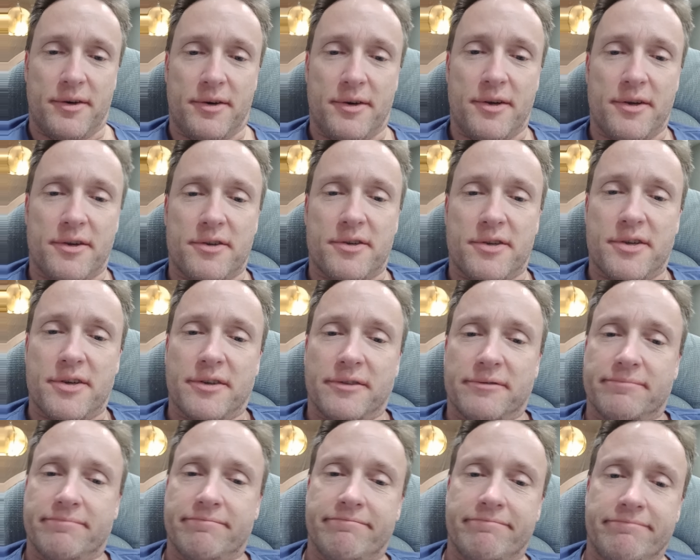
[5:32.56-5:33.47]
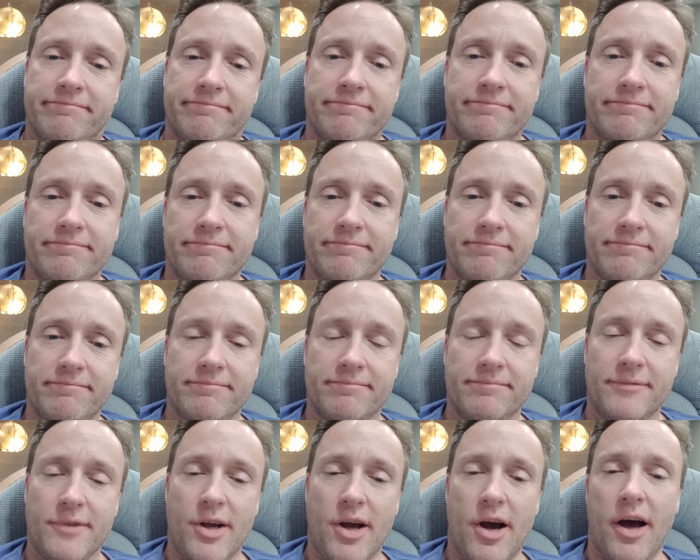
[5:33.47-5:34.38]
does
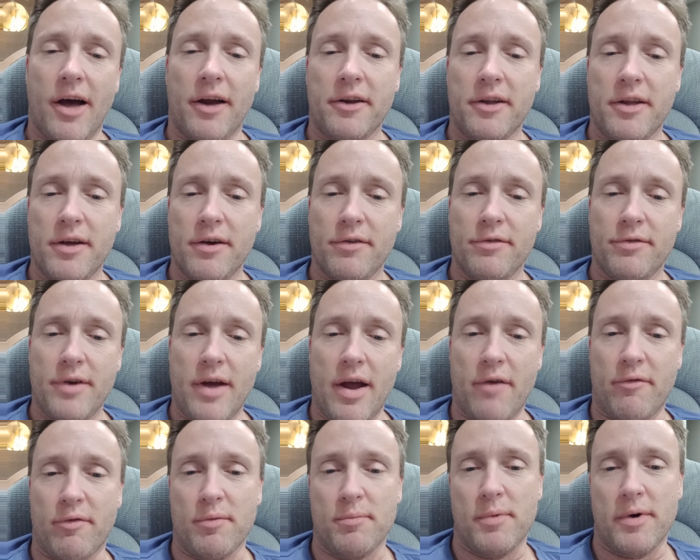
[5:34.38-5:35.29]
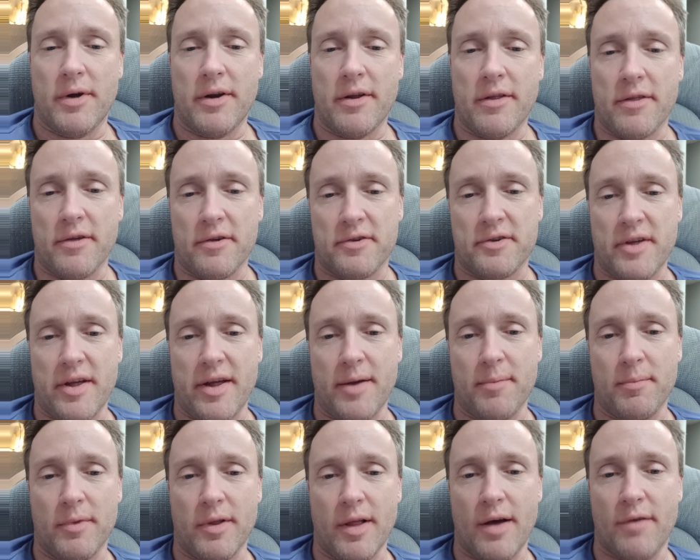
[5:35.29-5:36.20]
God give everybody the
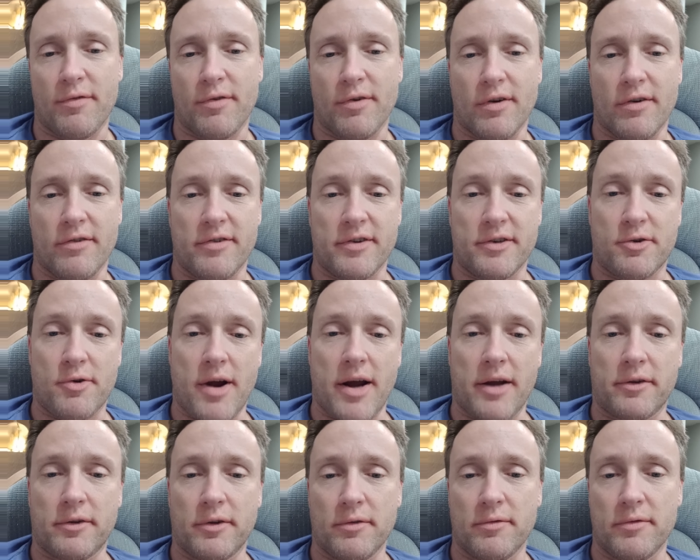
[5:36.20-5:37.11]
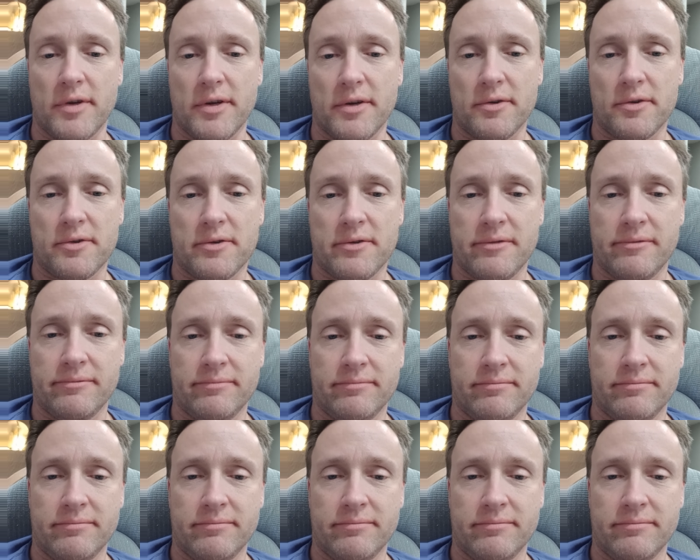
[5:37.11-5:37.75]
same level of attractiveness?